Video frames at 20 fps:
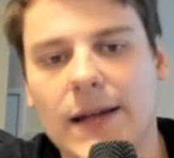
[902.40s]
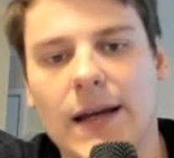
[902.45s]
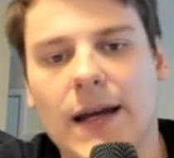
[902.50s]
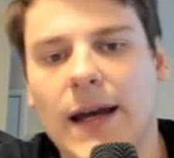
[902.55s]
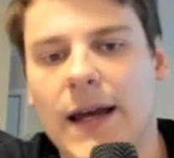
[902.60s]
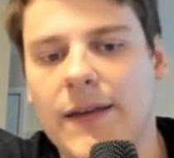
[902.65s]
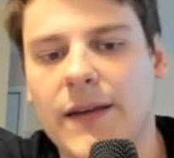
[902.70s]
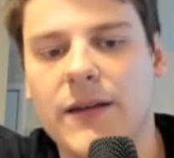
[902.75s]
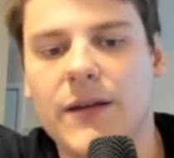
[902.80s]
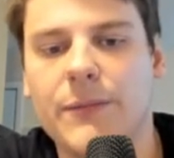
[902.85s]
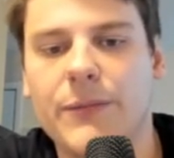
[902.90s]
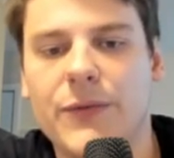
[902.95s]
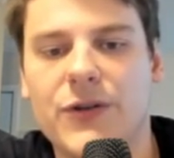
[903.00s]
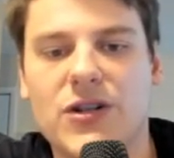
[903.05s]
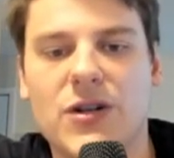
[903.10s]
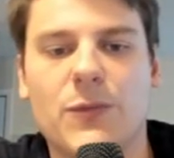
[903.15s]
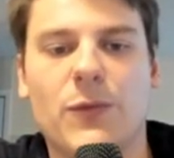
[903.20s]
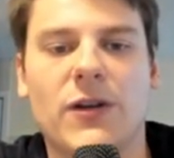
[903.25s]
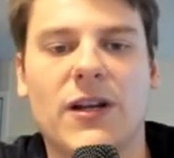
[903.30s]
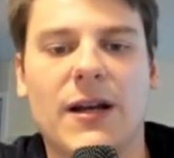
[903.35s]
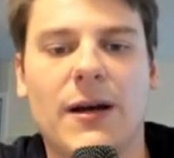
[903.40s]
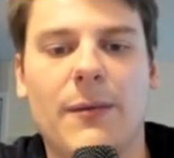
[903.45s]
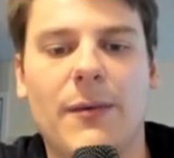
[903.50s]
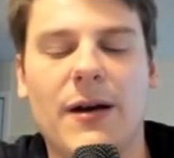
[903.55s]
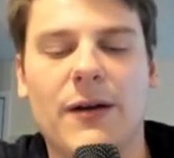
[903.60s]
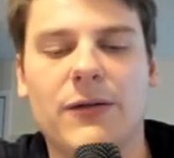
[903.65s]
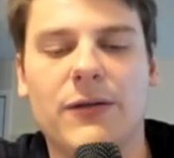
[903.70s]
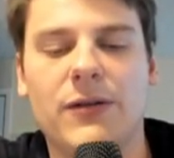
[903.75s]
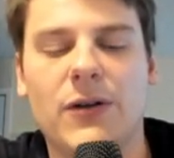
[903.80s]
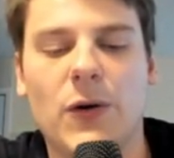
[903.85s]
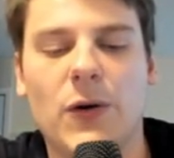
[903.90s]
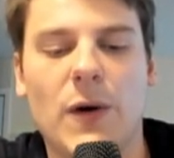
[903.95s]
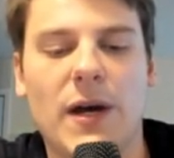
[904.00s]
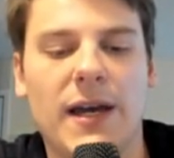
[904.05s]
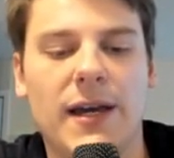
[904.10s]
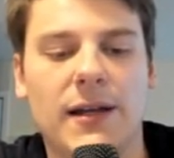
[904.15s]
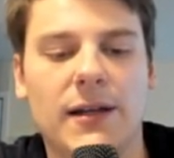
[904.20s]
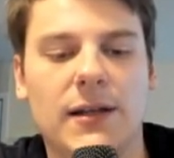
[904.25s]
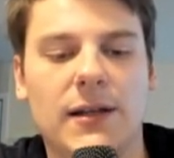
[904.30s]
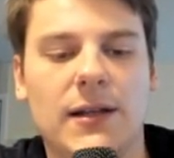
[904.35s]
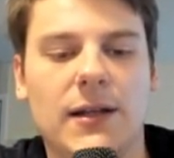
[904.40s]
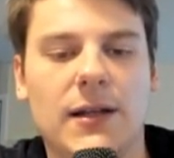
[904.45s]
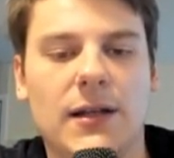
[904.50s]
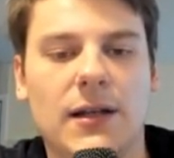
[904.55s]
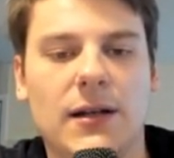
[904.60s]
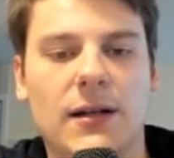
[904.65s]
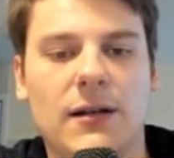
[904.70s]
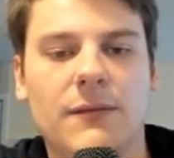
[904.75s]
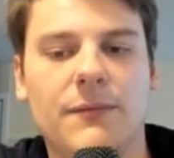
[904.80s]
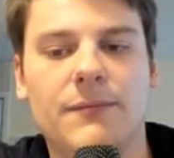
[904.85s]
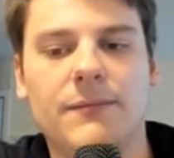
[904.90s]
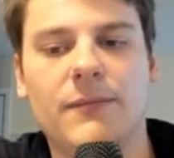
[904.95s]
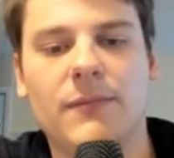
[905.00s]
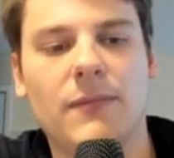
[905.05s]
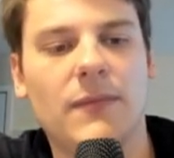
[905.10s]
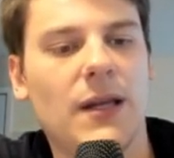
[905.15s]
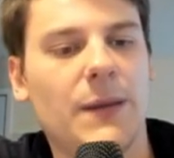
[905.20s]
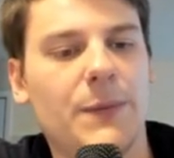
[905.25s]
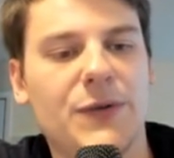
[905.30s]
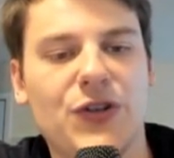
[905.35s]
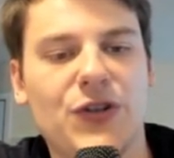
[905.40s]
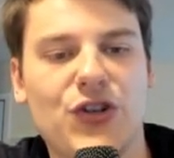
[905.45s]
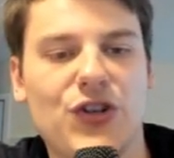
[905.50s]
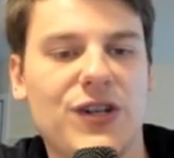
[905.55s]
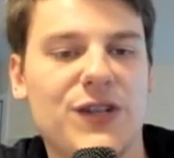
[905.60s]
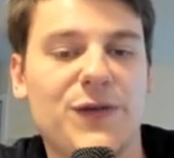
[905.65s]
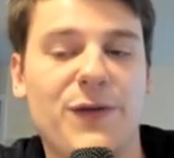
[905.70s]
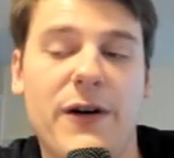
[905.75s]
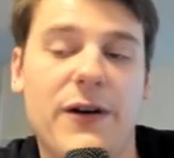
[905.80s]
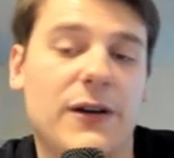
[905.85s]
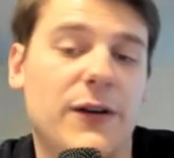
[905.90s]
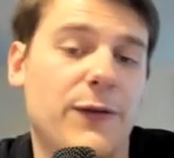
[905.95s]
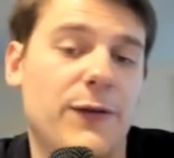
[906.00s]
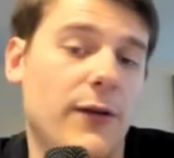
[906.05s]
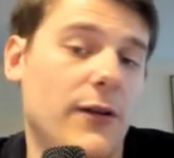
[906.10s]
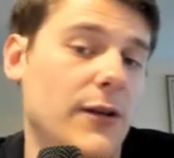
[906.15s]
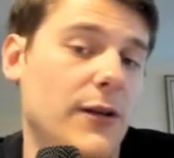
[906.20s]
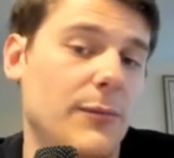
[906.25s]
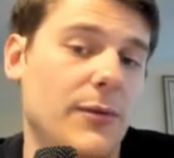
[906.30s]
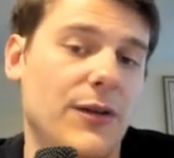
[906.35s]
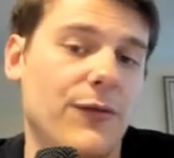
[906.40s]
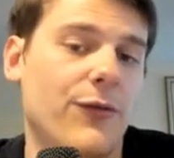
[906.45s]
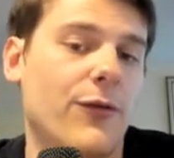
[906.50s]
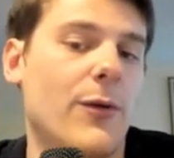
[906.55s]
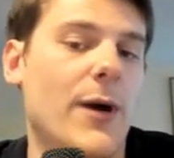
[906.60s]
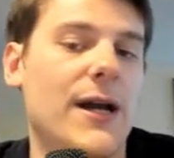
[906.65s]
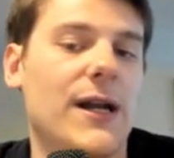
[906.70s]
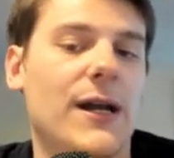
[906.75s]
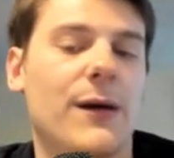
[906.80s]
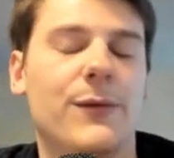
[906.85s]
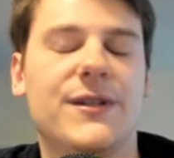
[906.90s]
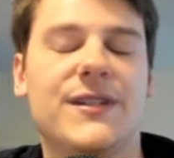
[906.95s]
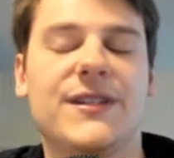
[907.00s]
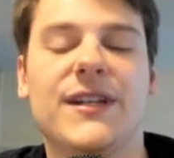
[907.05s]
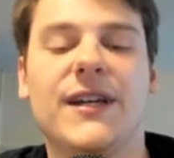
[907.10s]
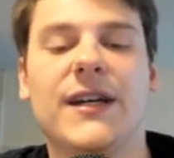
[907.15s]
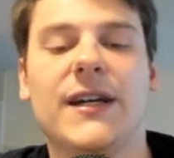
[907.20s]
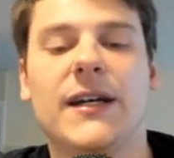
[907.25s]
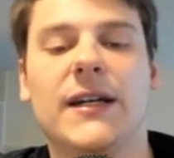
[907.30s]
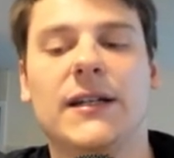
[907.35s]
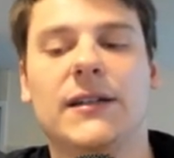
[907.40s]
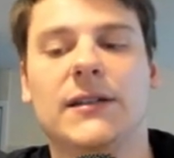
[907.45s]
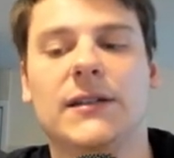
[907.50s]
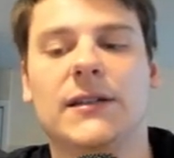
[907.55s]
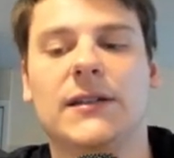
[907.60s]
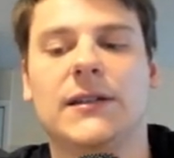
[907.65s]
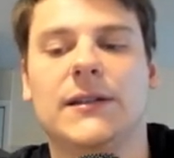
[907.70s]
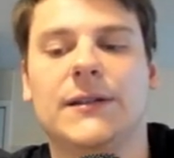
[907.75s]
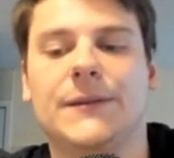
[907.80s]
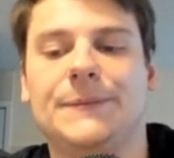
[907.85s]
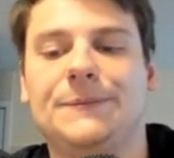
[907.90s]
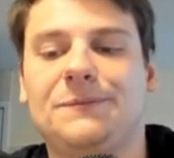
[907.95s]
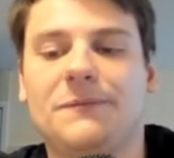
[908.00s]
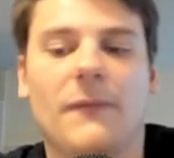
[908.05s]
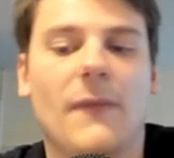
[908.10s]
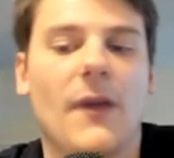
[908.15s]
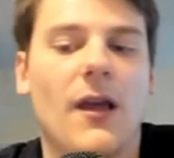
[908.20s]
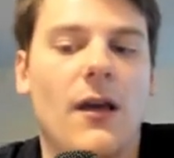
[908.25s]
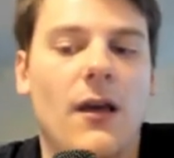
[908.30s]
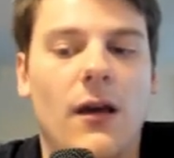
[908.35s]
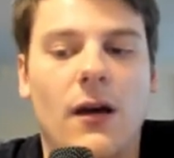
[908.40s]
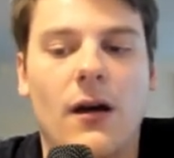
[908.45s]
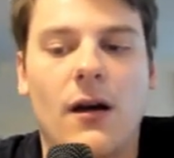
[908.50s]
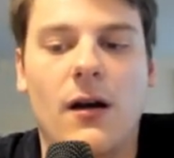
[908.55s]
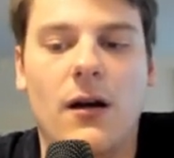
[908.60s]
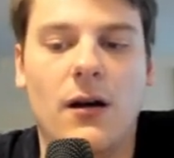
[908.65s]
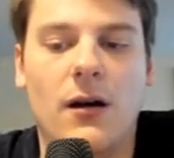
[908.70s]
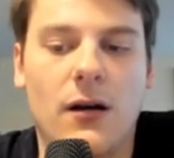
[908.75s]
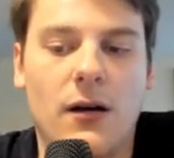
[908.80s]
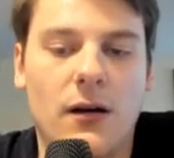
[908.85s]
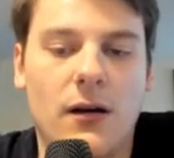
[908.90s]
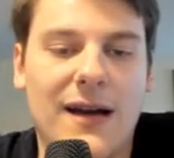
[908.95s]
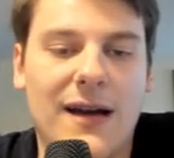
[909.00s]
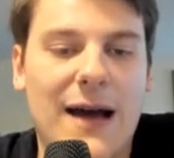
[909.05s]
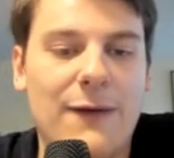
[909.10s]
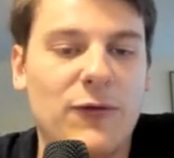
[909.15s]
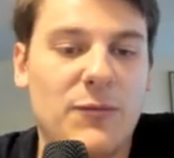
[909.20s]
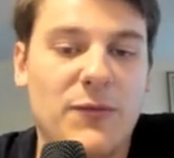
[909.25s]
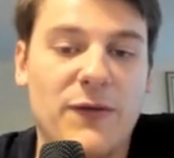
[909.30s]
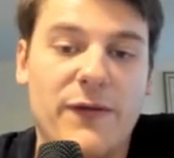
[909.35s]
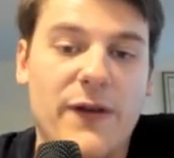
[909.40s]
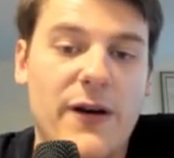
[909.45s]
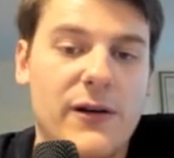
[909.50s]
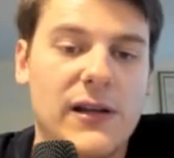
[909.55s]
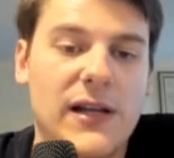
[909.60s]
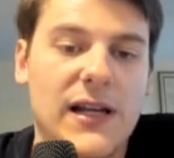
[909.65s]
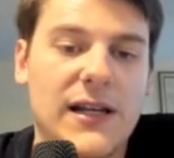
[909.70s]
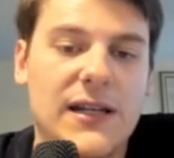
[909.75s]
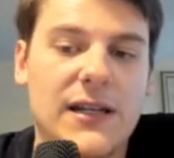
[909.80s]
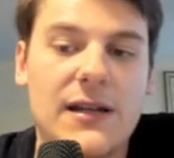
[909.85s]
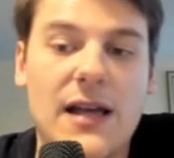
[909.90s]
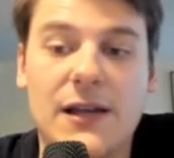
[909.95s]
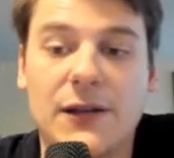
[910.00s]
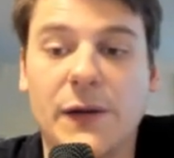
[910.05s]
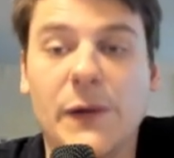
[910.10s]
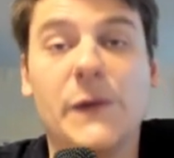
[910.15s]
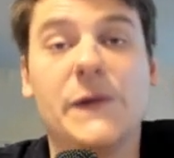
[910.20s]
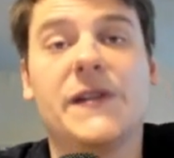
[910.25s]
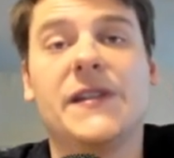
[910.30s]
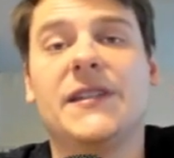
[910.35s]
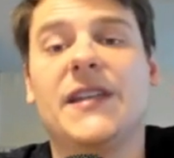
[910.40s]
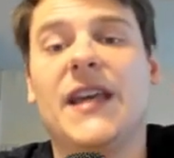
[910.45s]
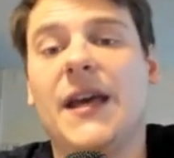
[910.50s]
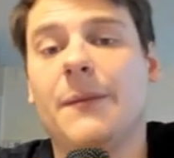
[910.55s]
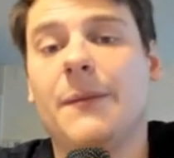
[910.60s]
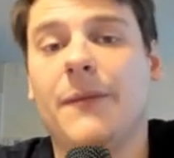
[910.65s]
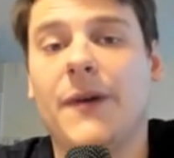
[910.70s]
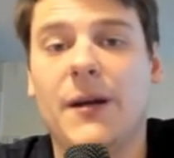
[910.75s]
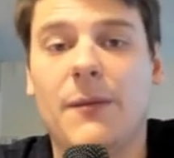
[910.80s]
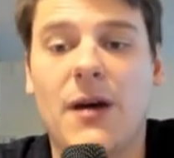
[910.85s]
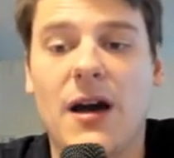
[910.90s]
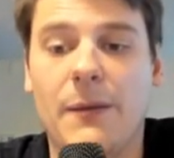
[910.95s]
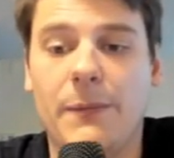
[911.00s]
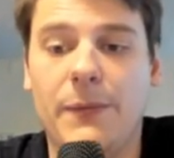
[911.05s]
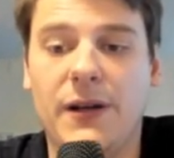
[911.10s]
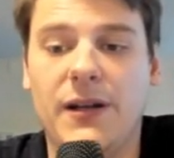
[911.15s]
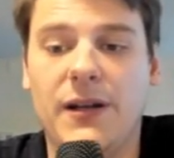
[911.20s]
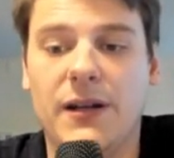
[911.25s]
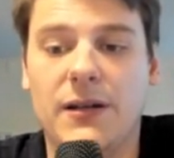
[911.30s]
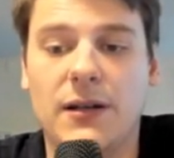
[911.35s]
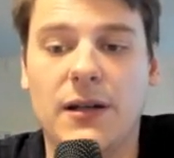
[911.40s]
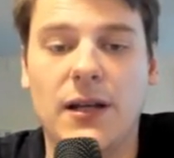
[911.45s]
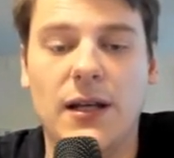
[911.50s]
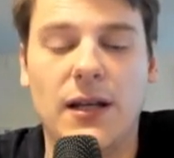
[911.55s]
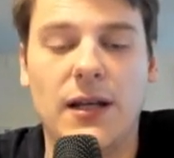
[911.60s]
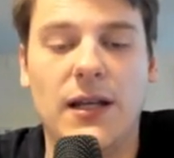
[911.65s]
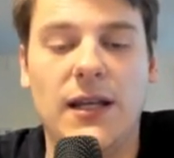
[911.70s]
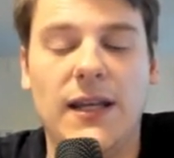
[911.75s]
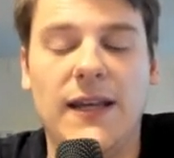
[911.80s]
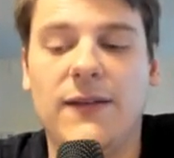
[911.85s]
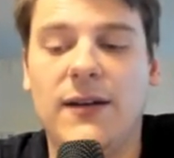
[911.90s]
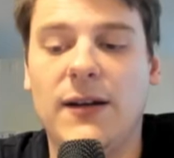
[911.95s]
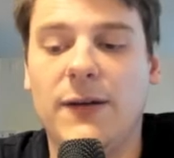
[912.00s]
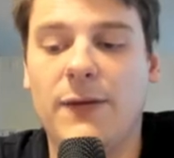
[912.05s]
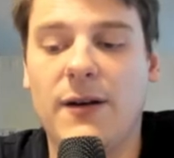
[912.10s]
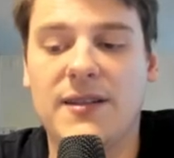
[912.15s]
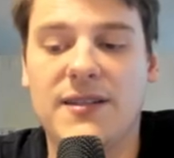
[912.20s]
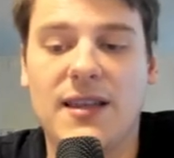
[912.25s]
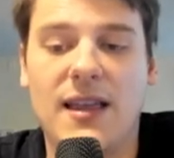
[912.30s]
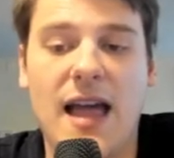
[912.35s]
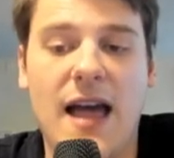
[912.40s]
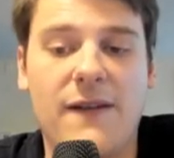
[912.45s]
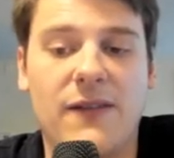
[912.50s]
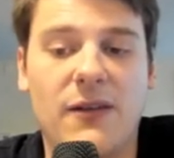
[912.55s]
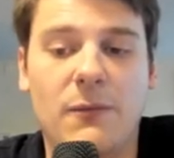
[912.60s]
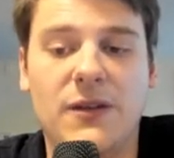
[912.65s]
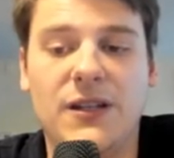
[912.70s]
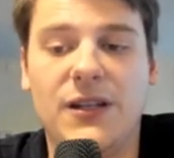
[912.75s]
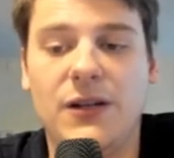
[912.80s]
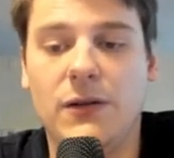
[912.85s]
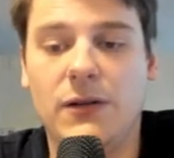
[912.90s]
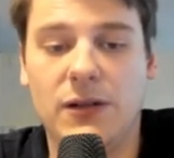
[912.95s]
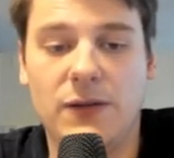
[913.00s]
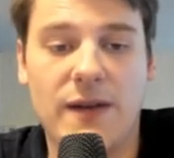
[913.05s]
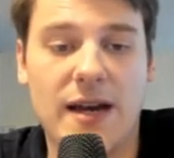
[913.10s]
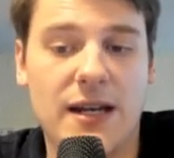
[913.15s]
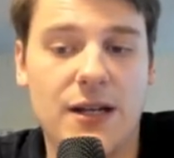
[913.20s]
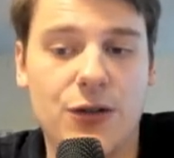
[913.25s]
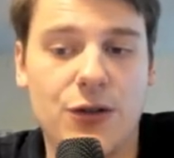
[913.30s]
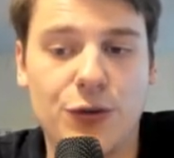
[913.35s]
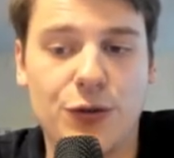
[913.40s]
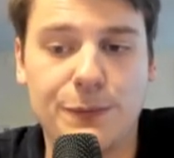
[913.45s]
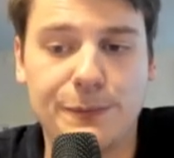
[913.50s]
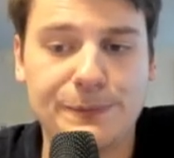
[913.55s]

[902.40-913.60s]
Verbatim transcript: and then the bishop will come out, you know. And uh, the position is very difficult to play for white, I would say. And uh, uh, I would be very lucky not to lose this game, in my opinion, even if I still have the material advantage.